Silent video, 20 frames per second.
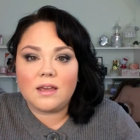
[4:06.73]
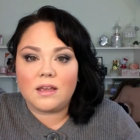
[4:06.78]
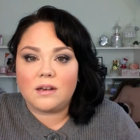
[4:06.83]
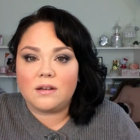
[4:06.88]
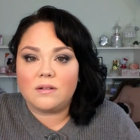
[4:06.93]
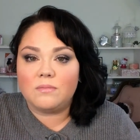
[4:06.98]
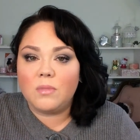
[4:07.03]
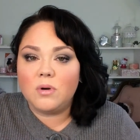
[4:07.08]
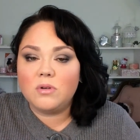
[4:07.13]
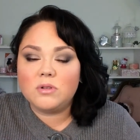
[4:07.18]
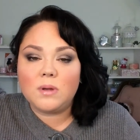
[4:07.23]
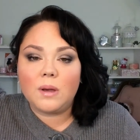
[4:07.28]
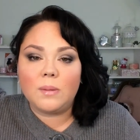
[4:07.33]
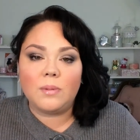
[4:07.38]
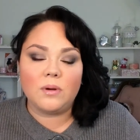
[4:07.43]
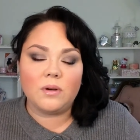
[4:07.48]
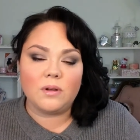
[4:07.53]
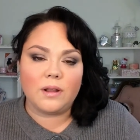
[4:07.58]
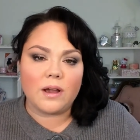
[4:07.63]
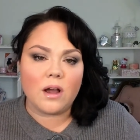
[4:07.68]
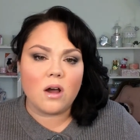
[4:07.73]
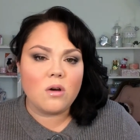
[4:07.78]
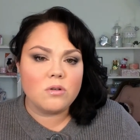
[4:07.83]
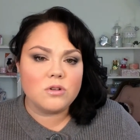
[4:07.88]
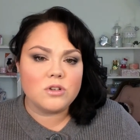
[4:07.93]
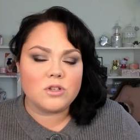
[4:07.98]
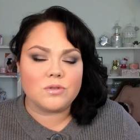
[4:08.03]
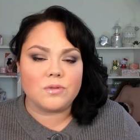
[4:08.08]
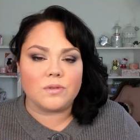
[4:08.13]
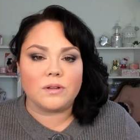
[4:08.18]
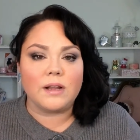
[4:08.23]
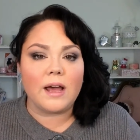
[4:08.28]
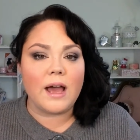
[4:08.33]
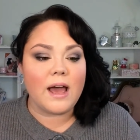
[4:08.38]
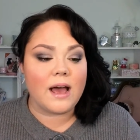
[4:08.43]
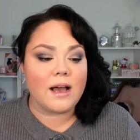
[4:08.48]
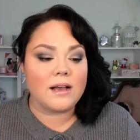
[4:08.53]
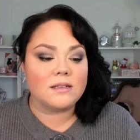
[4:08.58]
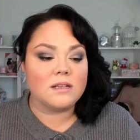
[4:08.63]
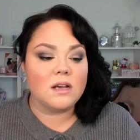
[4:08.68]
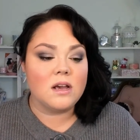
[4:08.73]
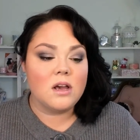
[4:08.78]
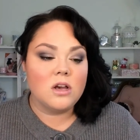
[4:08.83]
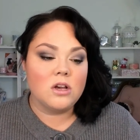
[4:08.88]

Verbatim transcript: And most people are like, oh, just relax.